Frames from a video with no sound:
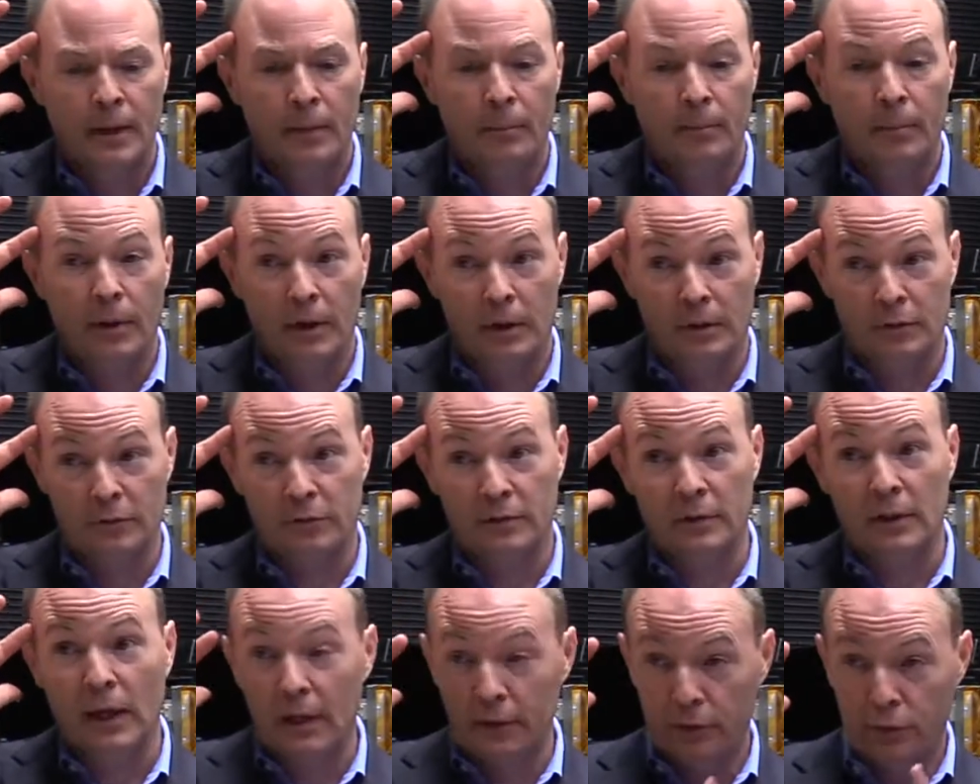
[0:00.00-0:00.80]
but it's
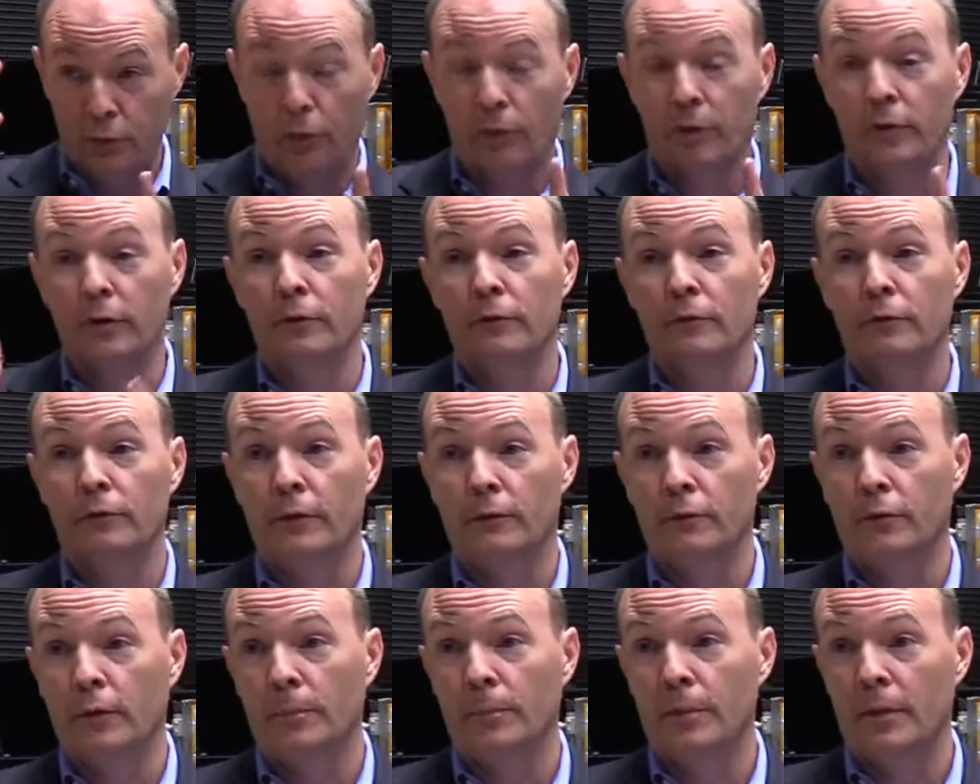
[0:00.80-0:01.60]
not 250
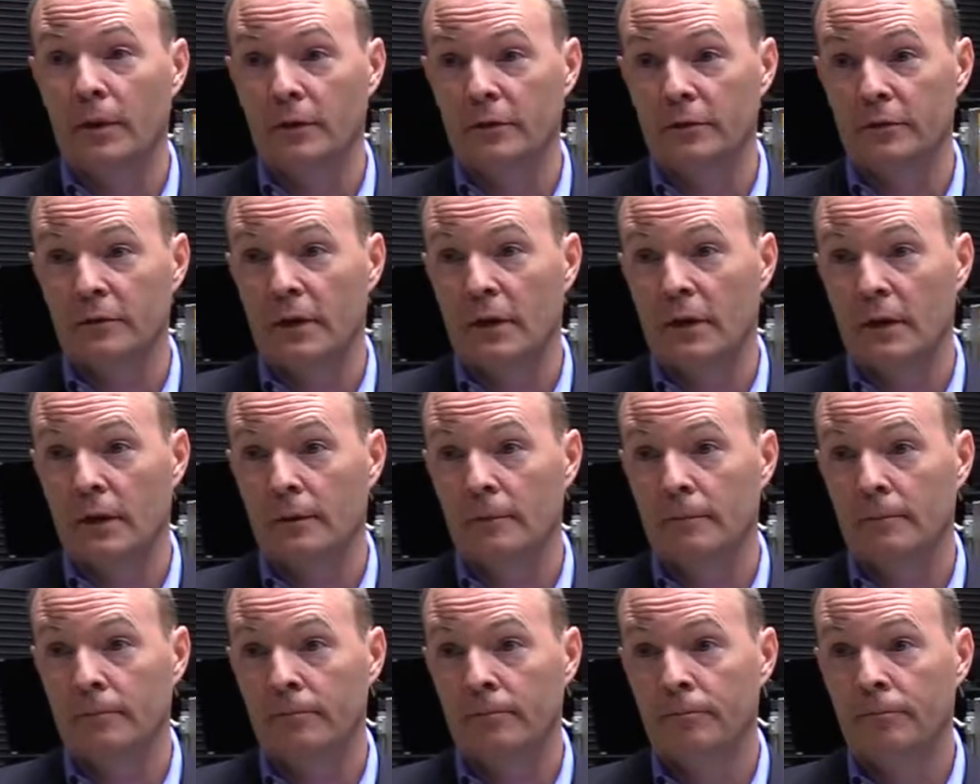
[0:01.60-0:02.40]
psi,
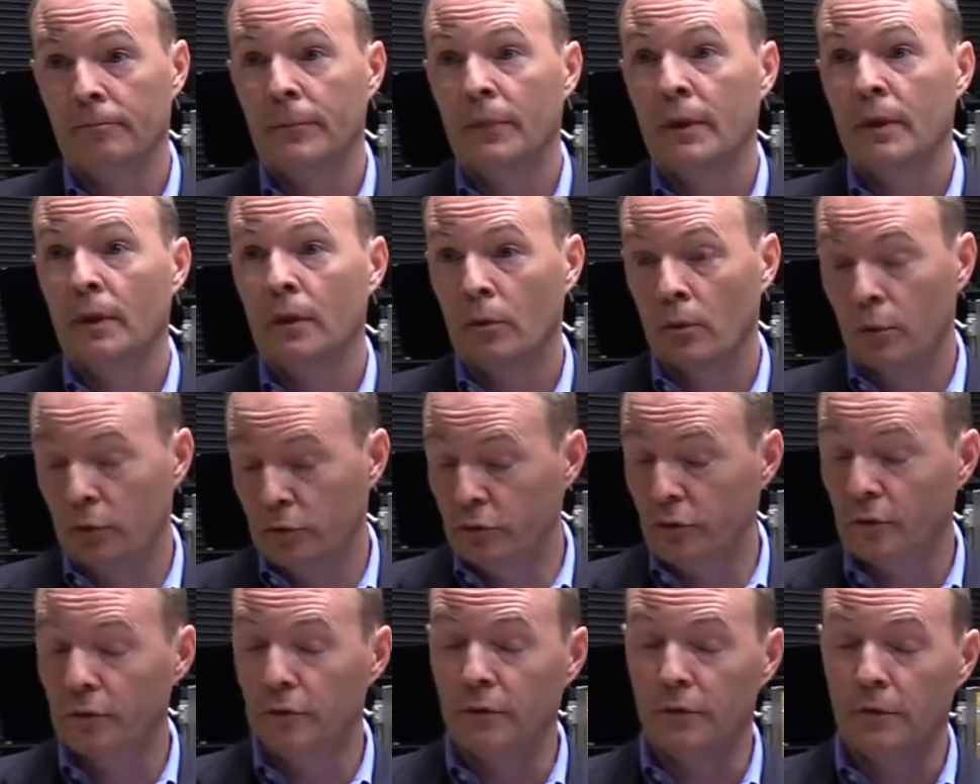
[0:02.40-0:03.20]

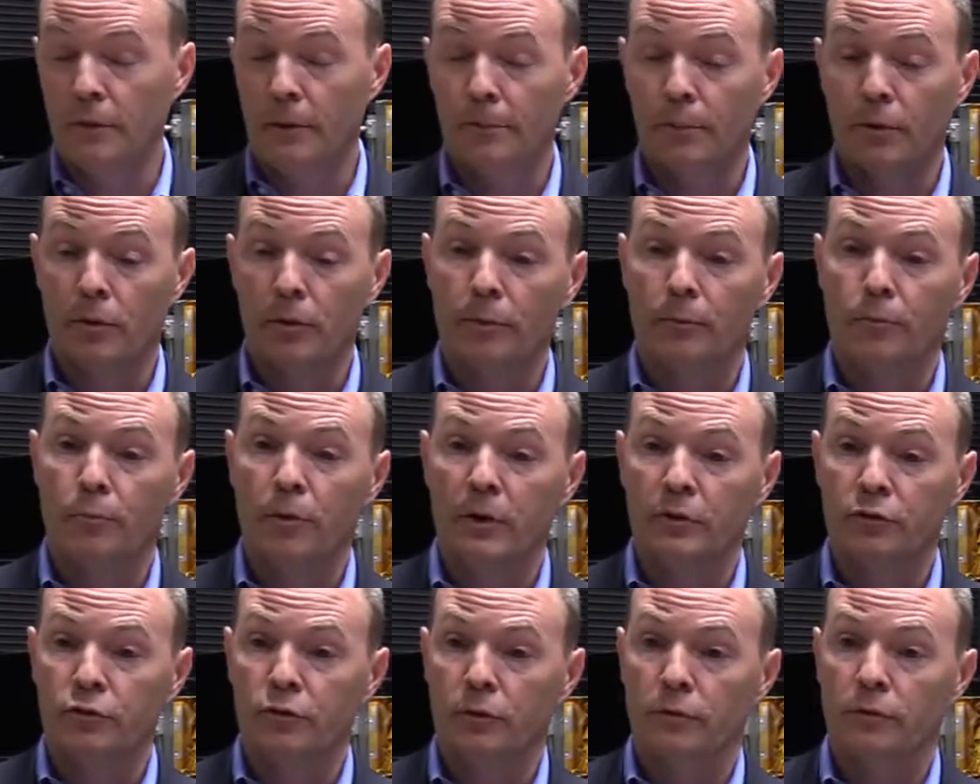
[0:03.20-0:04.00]
which is a typical
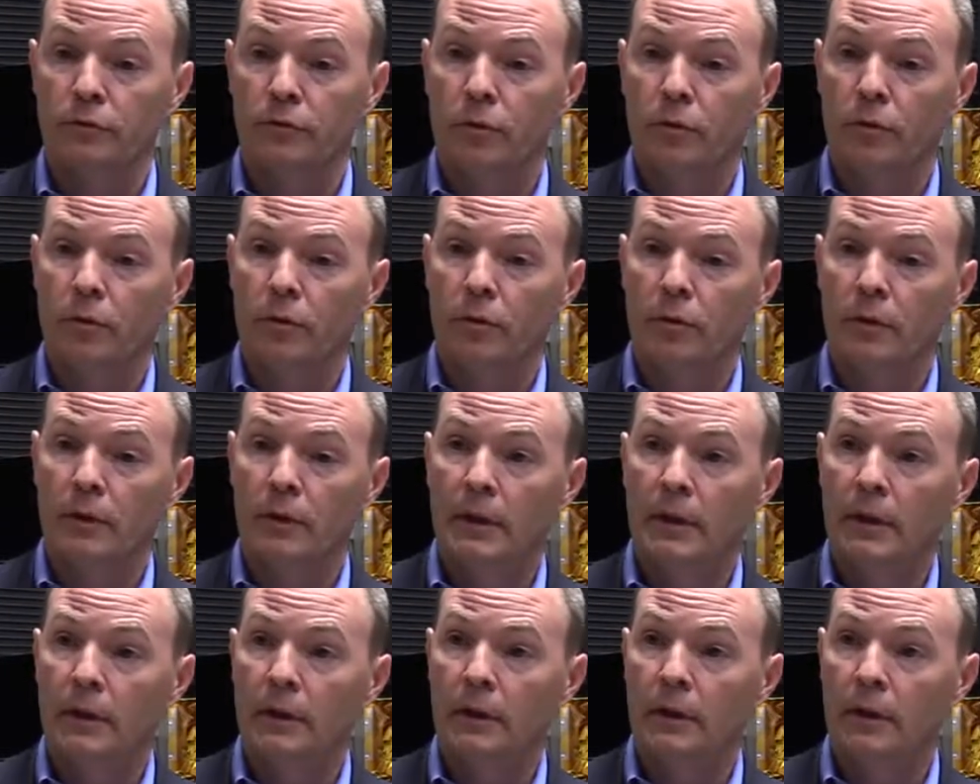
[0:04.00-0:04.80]
pressure for
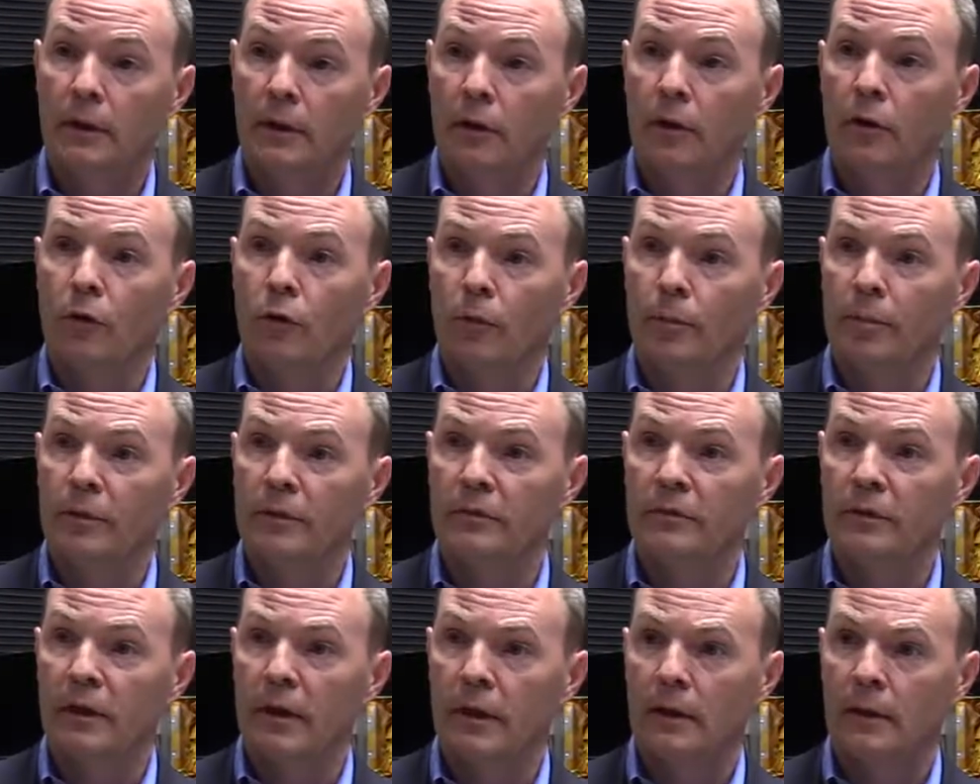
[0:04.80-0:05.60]
an on-orbit
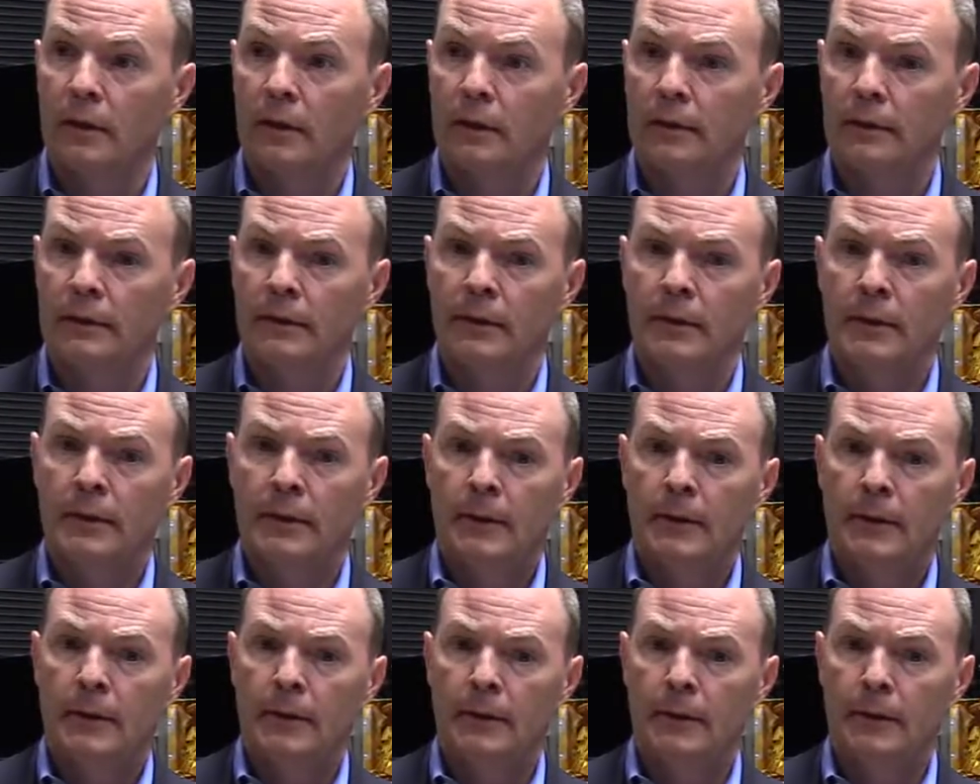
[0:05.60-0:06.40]

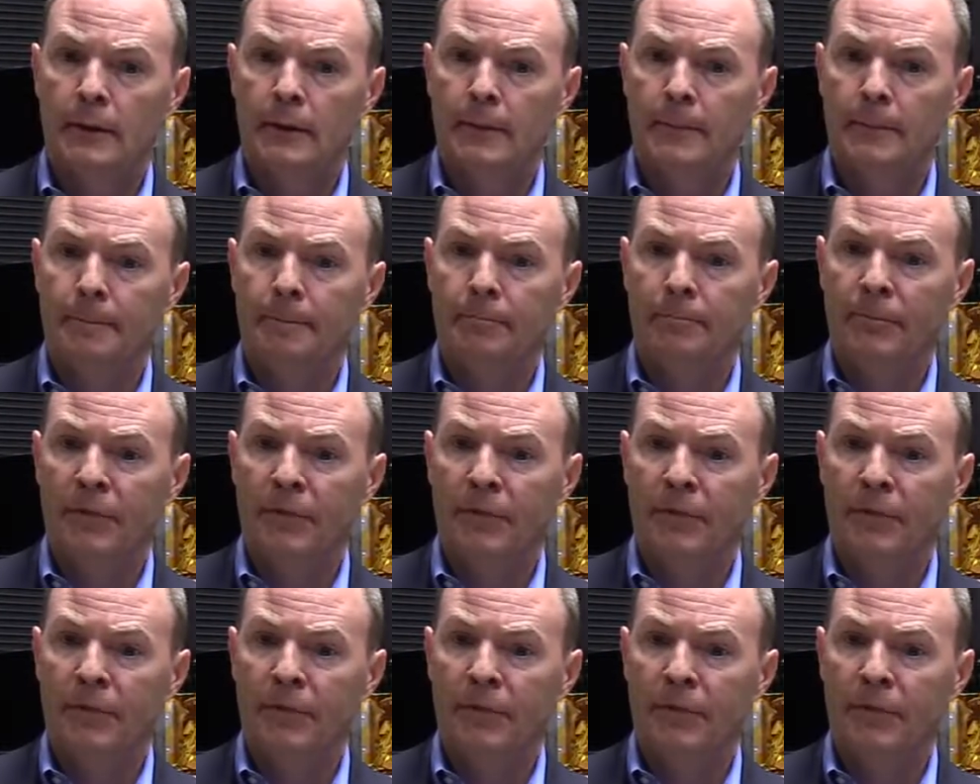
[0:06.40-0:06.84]
satellite.